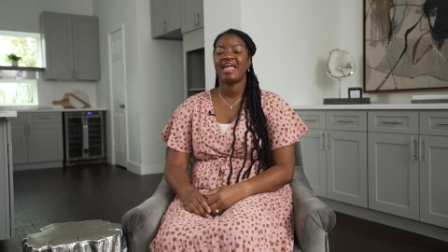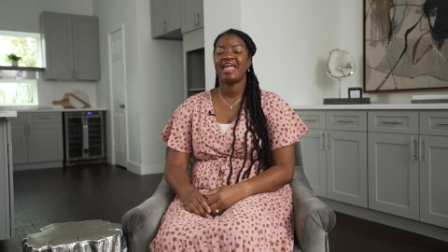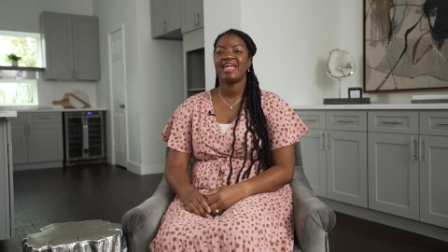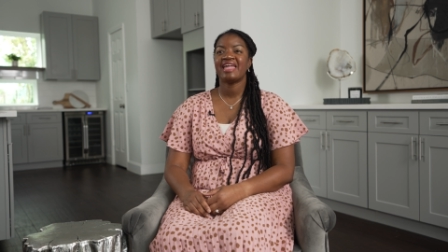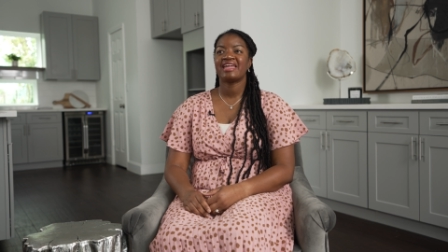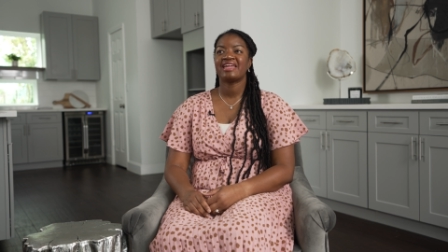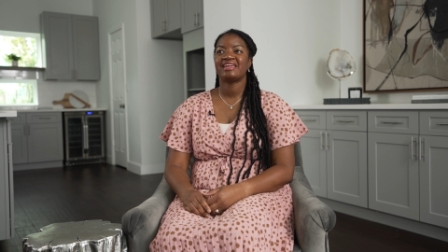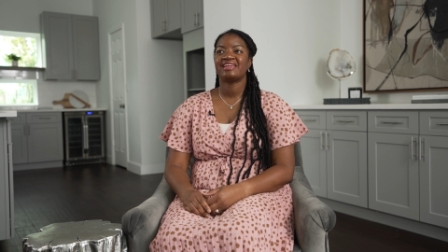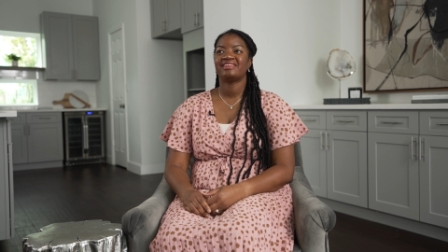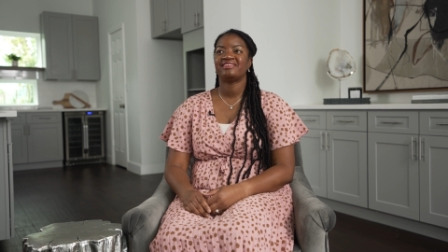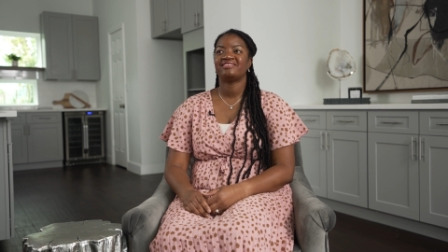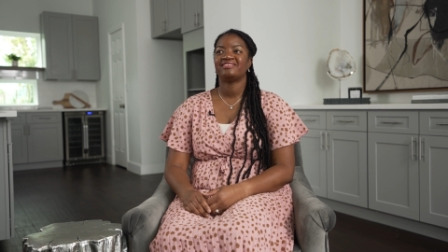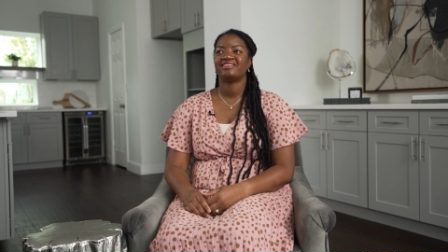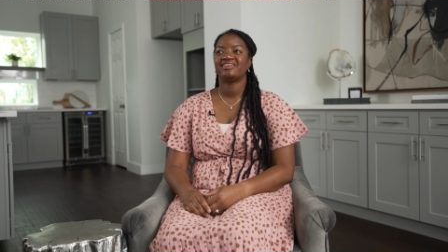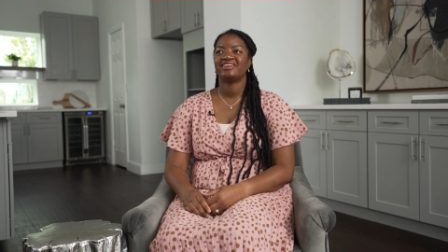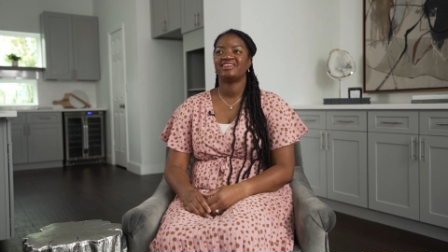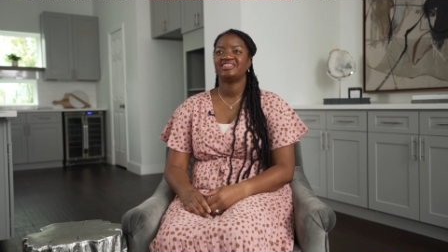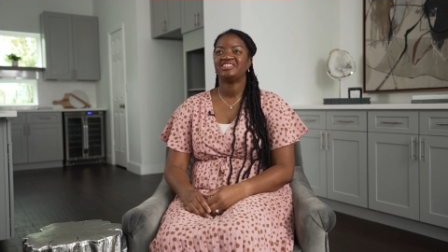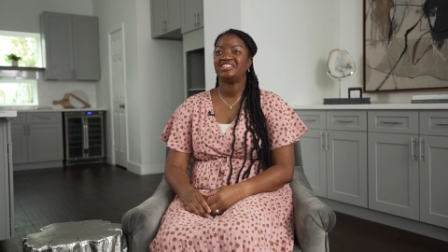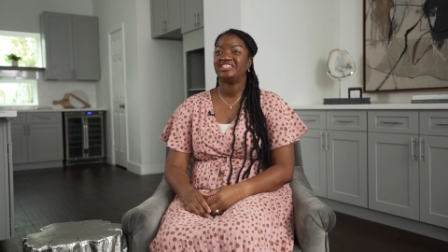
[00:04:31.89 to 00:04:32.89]
And
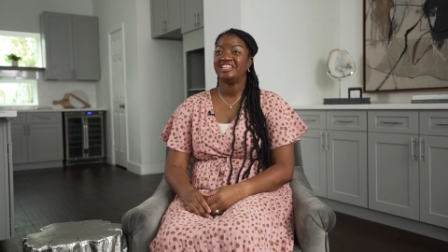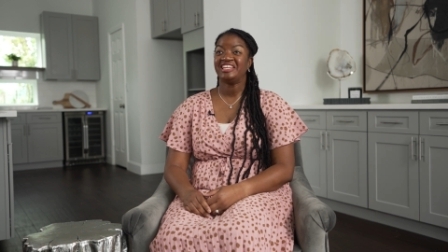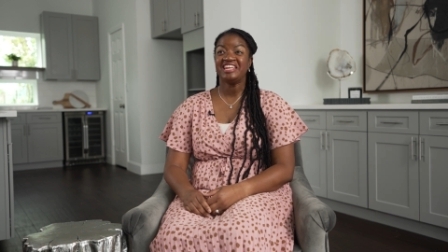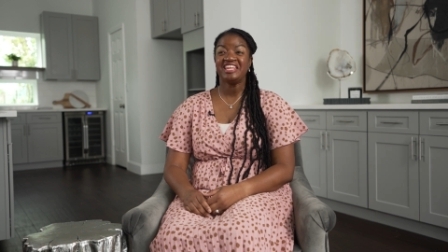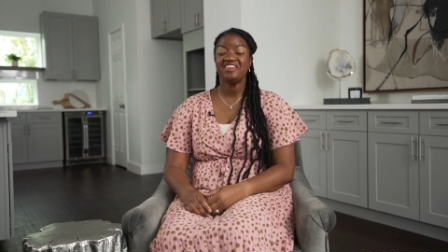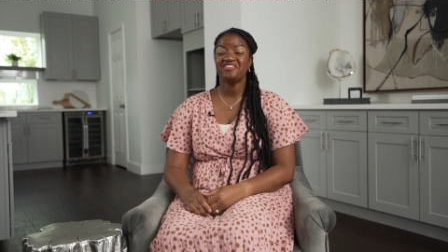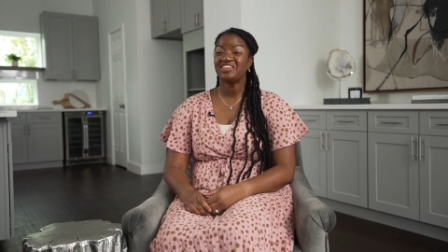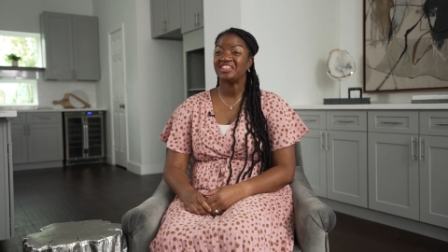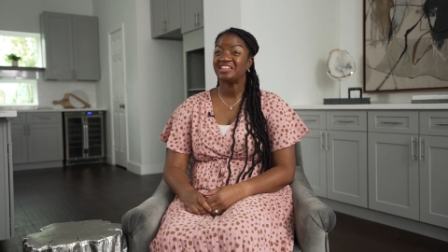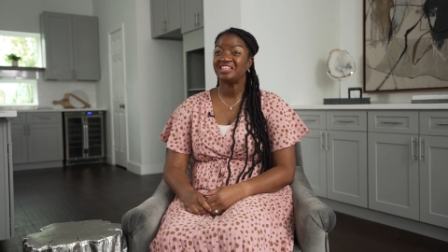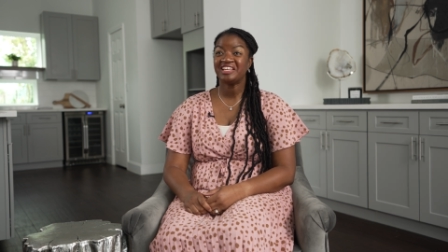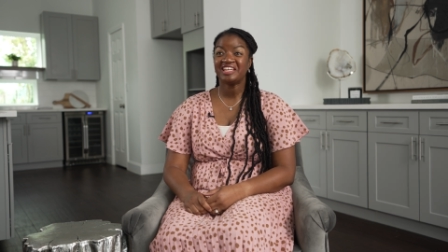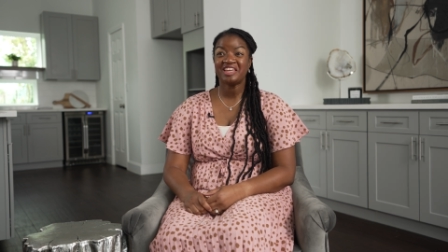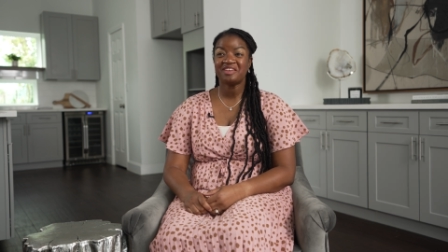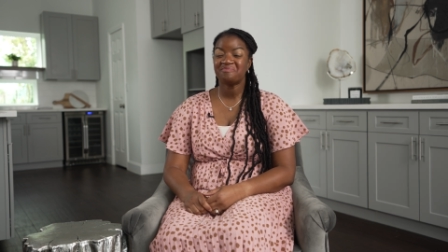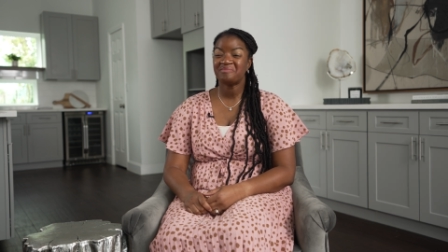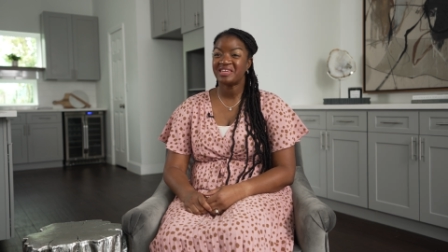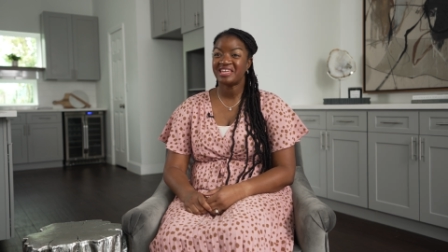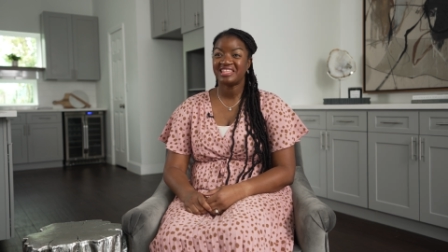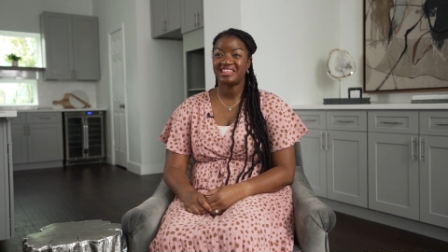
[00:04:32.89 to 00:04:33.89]
she didn't even look
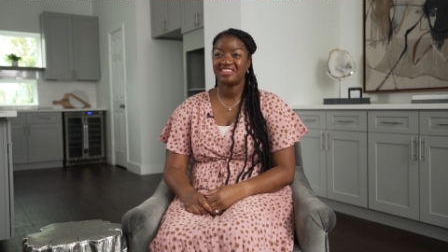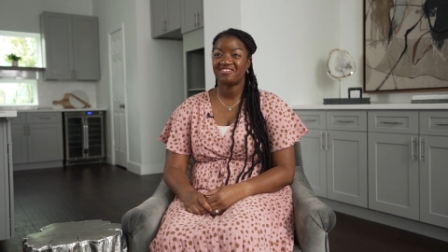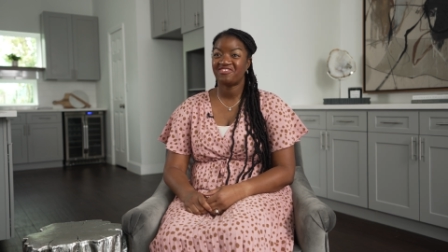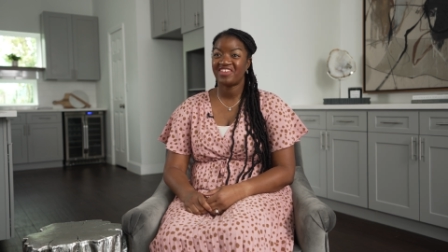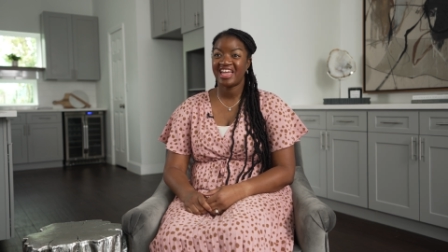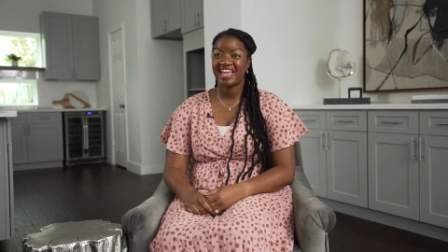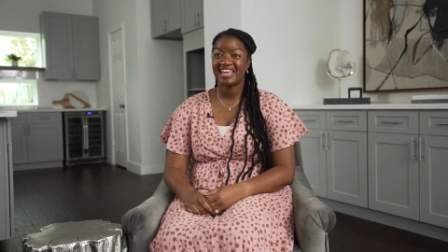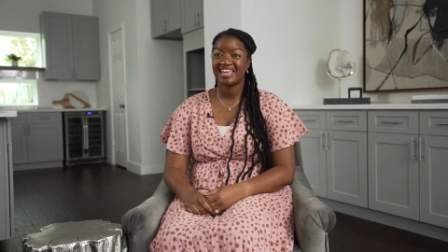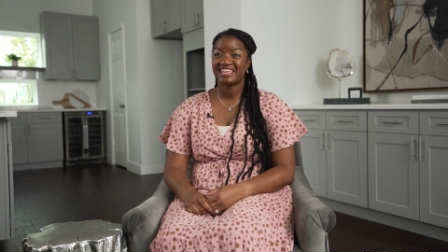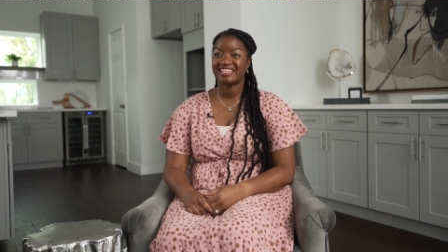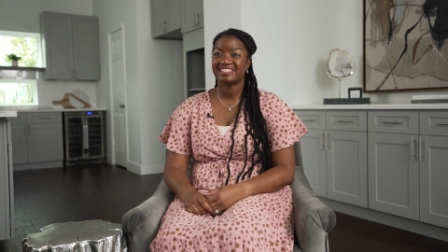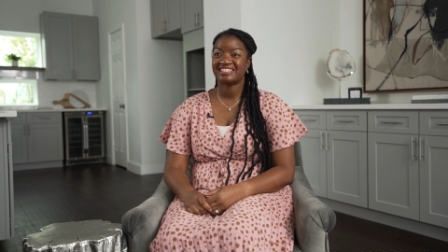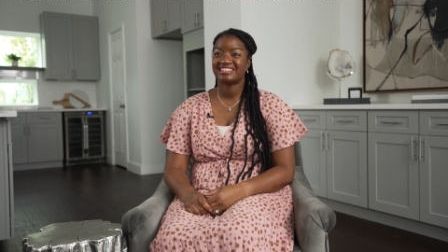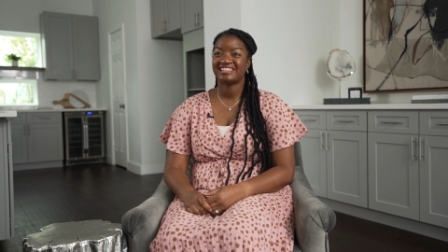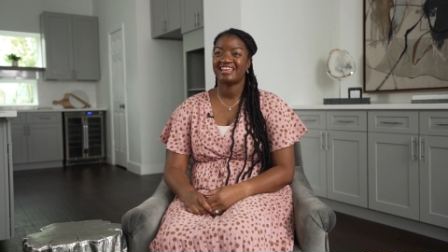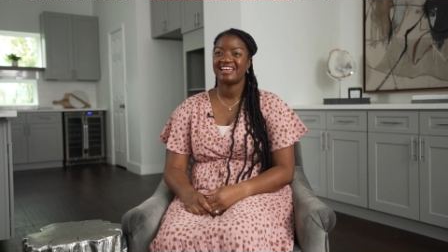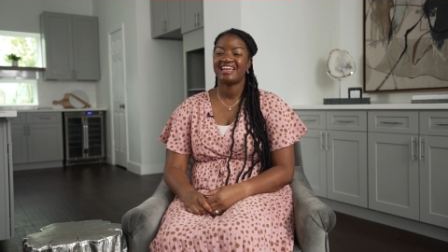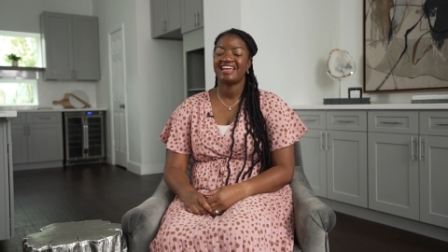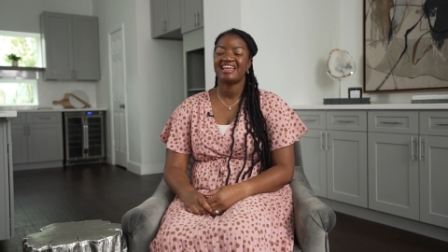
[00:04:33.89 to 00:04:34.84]
at me in the face.